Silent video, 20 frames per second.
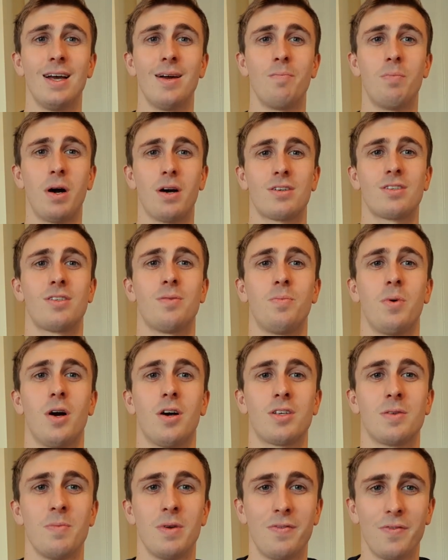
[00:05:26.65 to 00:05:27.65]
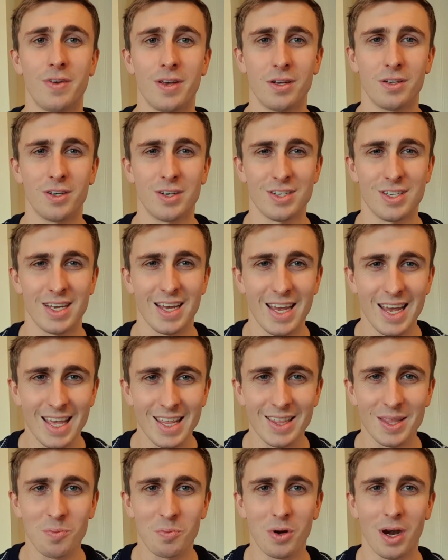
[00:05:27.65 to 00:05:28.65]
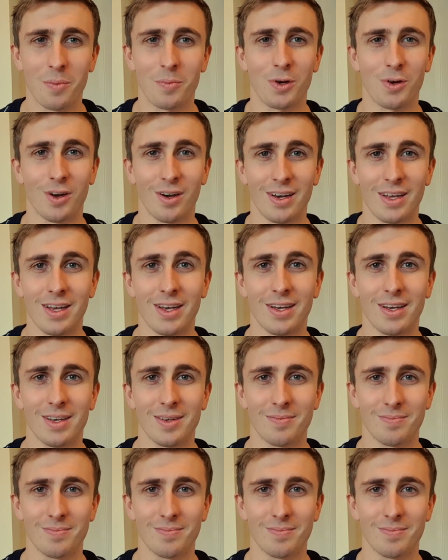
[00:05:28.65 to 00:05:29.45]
box-to-box midfielders in the Premier League.